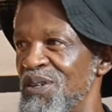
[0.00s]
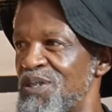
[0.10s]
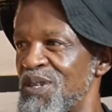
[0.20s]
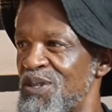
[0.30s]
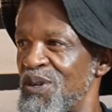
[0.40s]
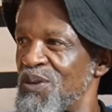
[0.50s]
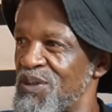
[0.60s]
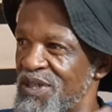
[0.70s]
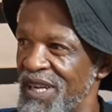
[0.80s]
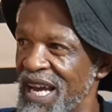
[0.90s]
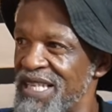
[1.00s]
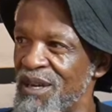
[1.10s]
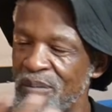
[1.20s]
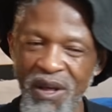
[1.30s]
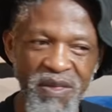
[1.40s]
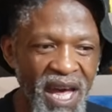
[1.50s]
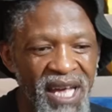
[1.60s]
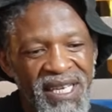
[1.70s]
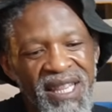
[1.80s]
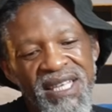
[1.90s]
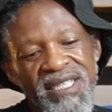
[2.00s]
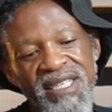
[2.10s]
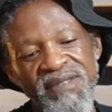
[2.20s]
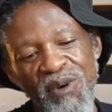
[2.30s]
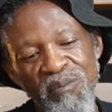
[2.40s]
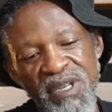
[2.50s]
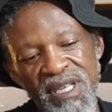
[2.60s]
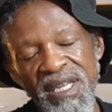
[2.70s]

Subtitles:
So she writes about that, and this is for me